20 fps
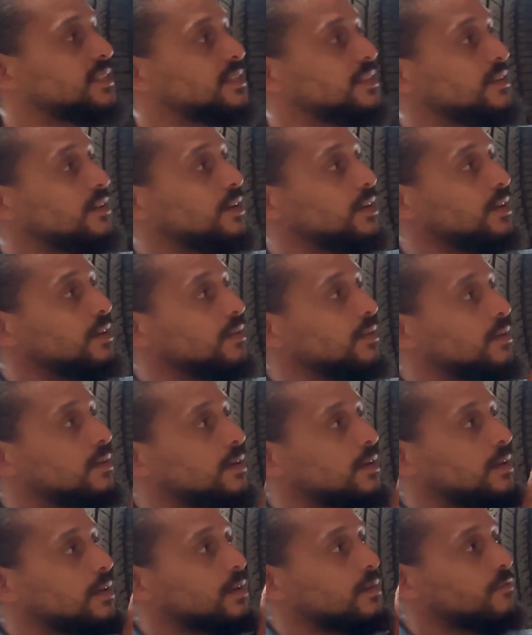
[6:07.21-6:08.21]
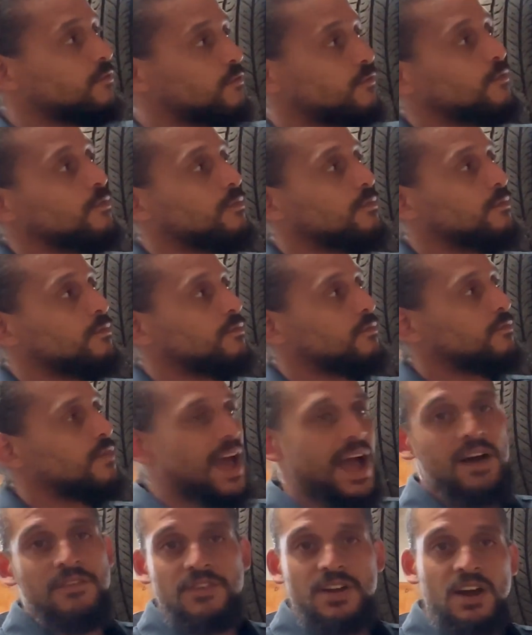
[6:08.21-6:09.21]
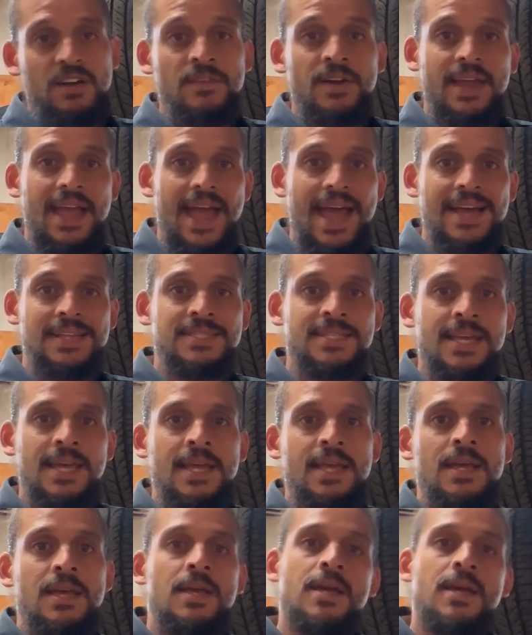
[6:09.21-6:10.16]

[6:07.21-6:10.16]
the valve cover gasket.